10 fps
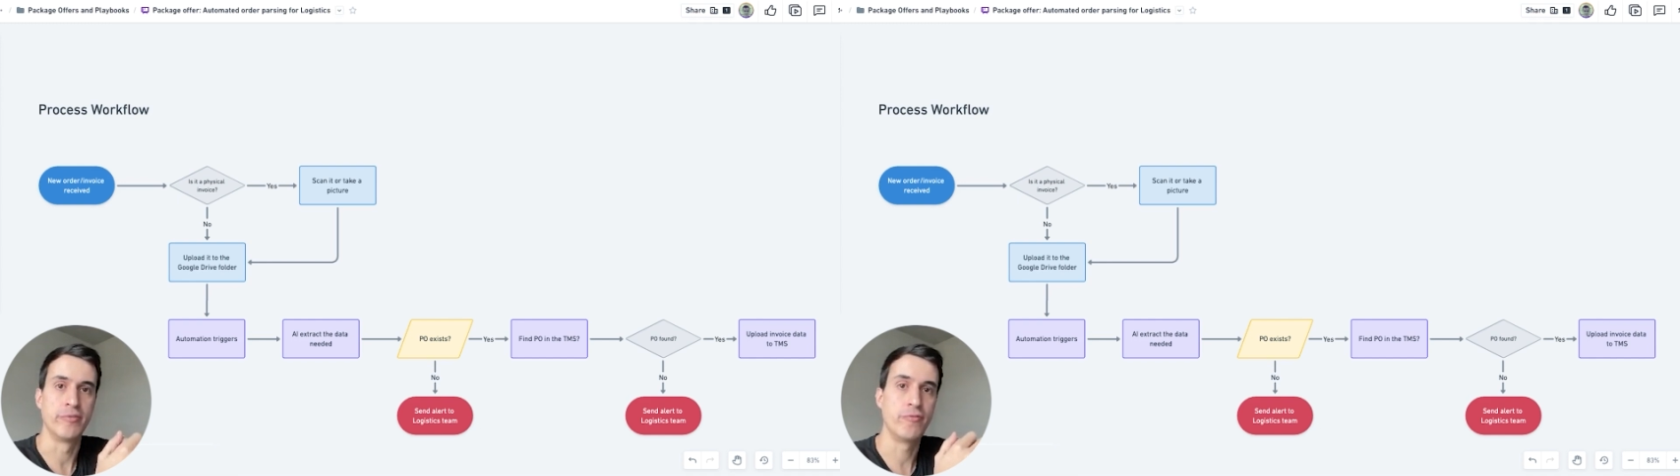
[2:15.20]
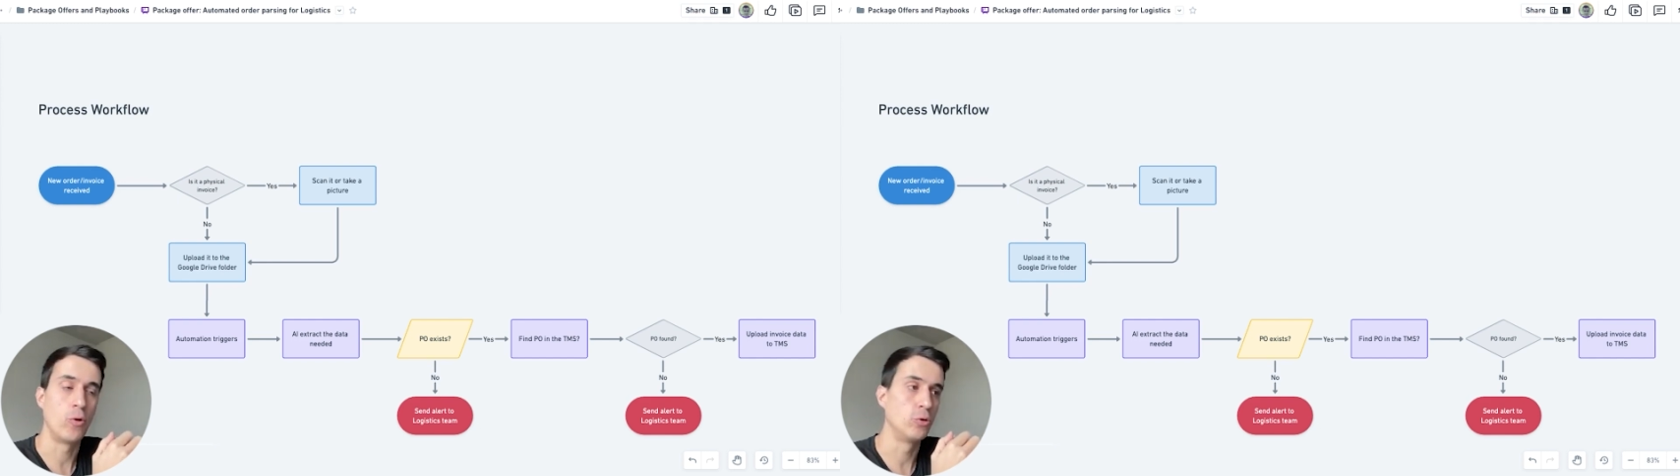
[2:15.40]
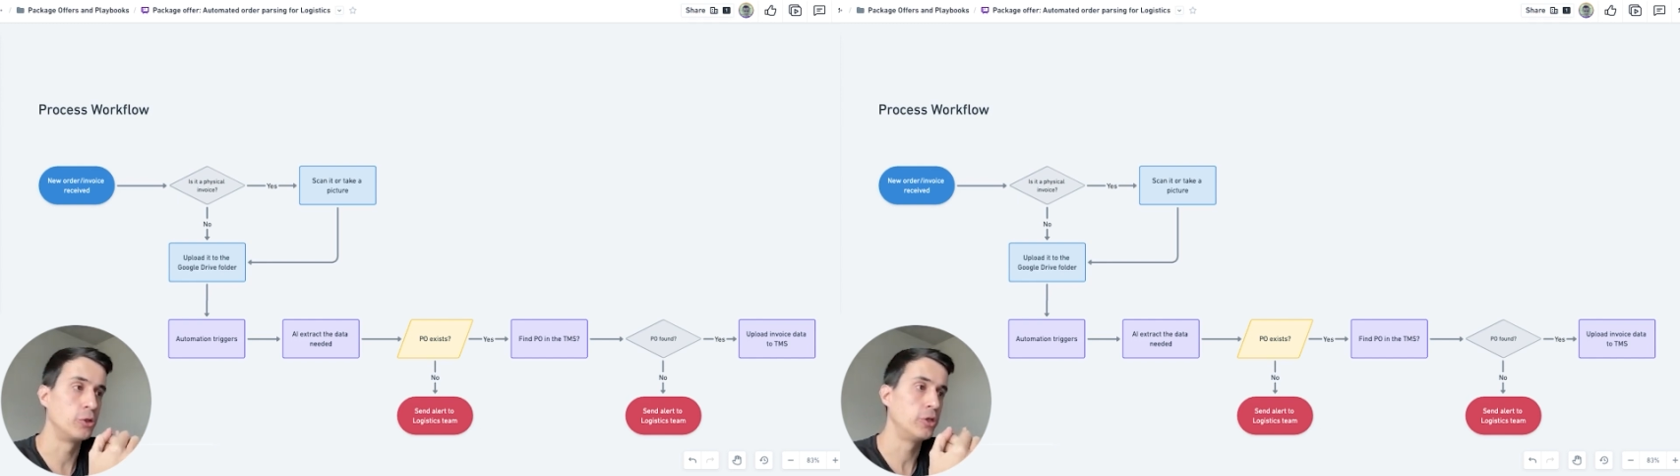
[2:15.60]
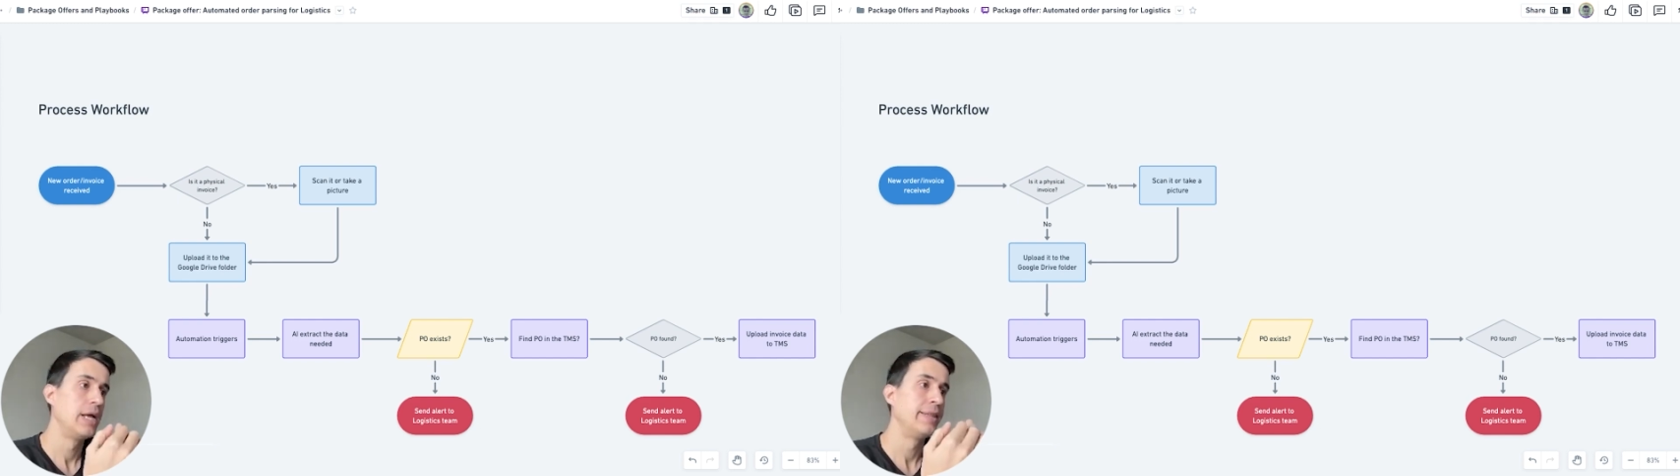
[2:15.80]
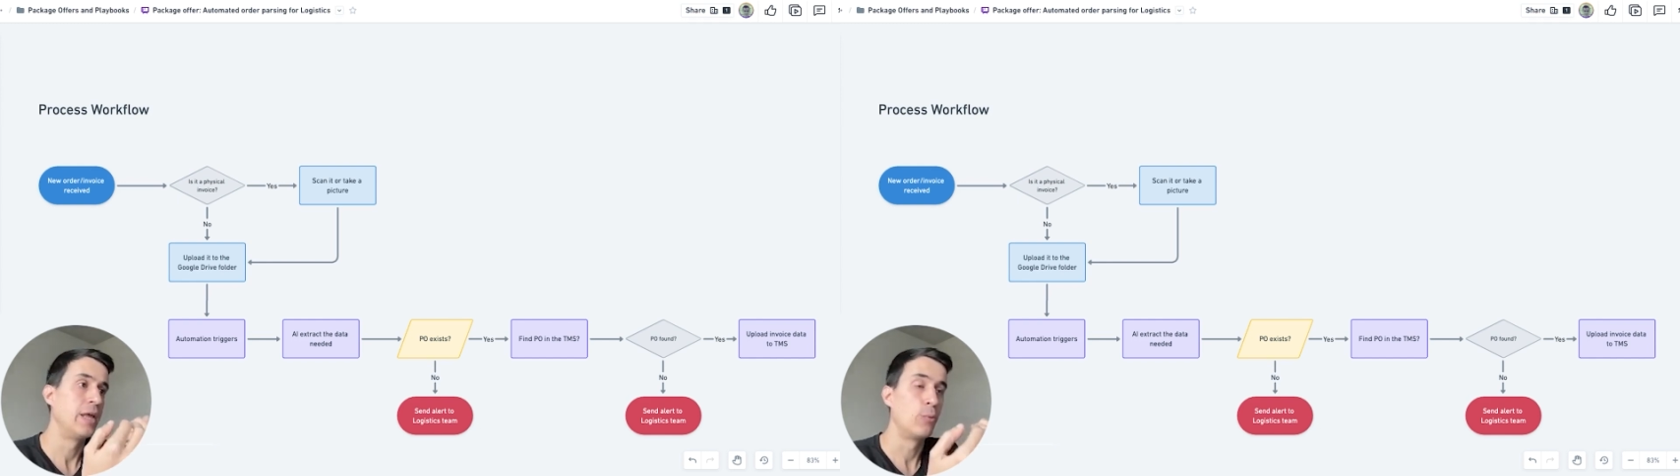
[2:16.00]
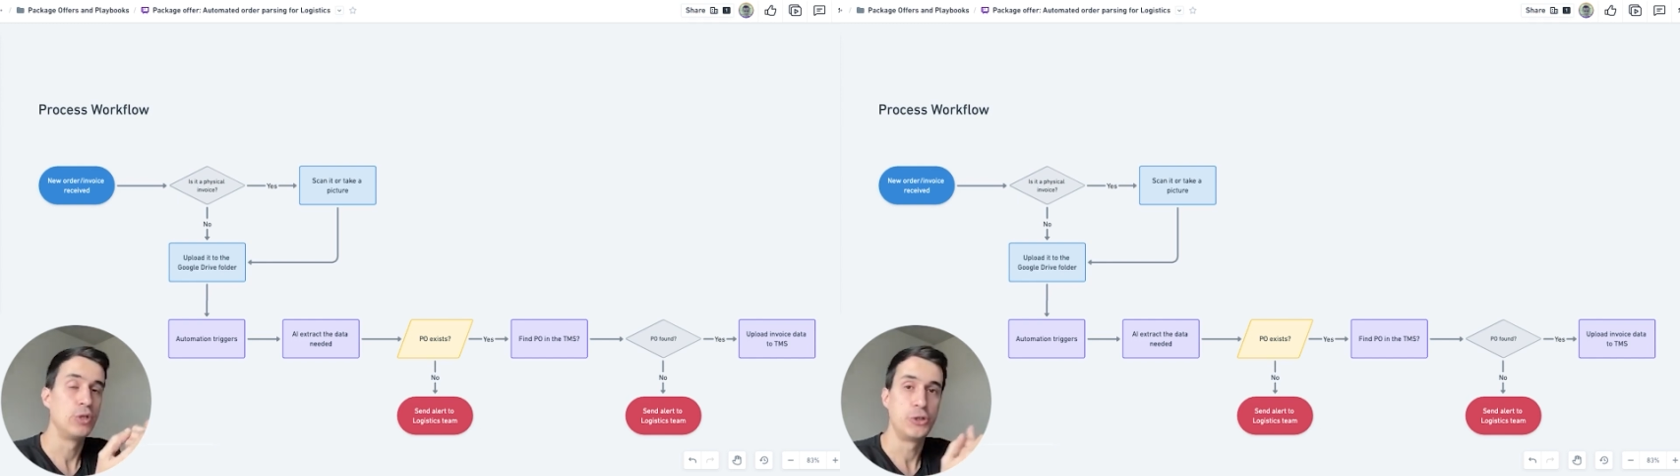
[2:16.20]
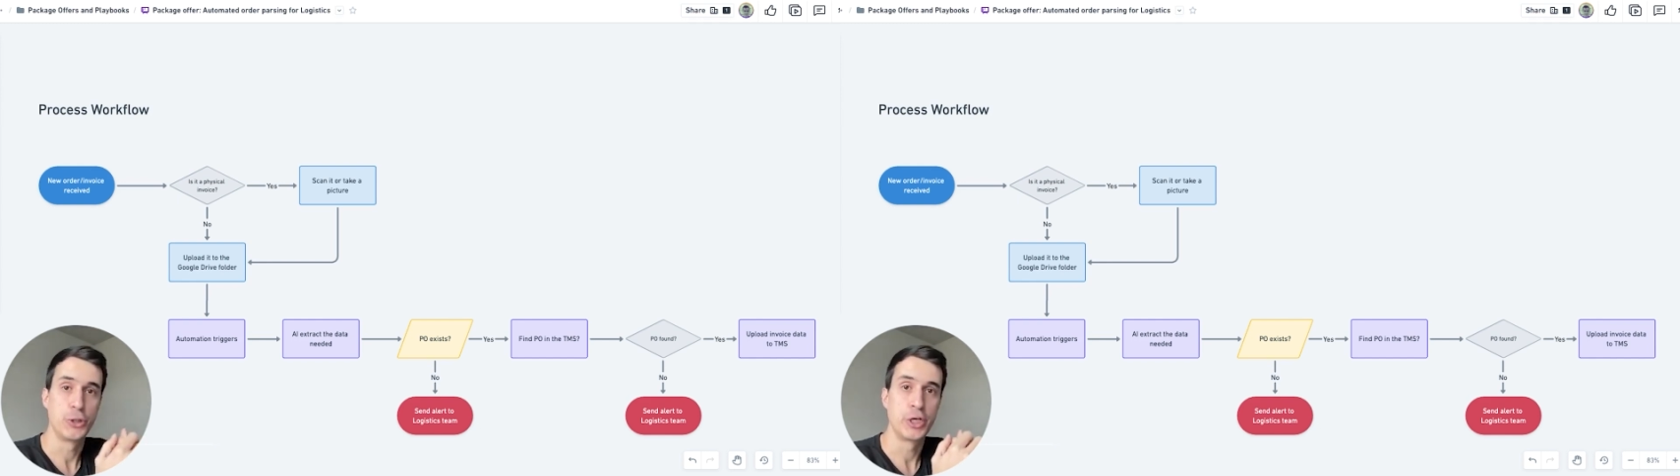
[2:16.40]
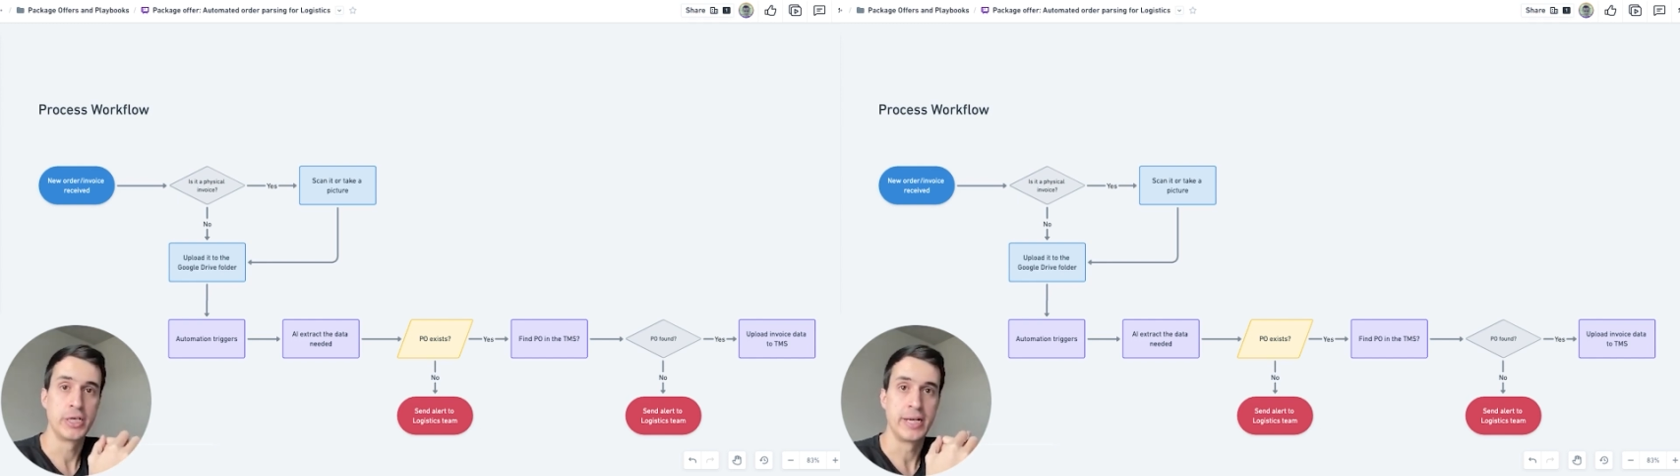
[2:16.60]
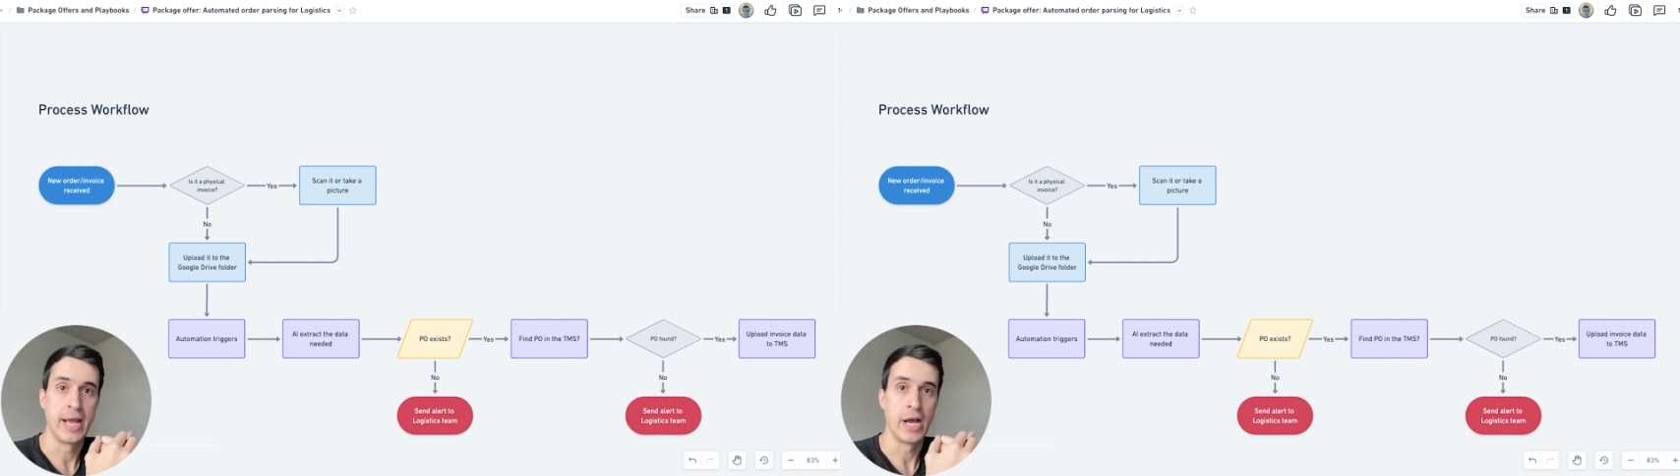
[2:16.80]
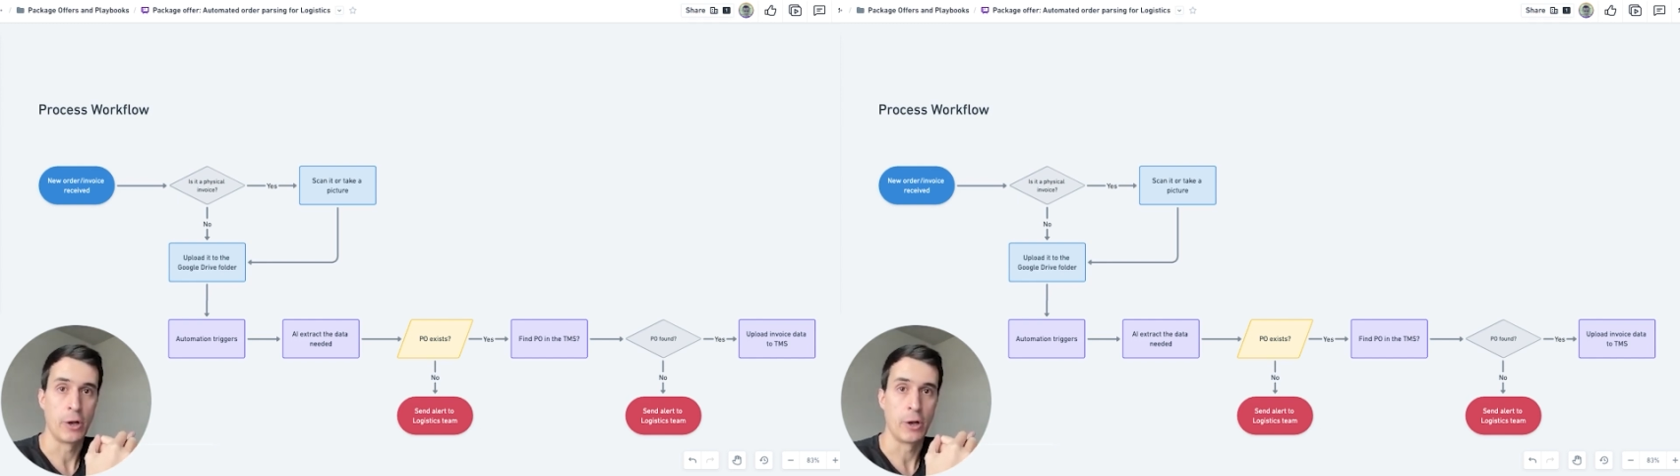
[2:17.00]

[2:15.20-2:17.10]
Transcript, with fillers: folder then we trigger the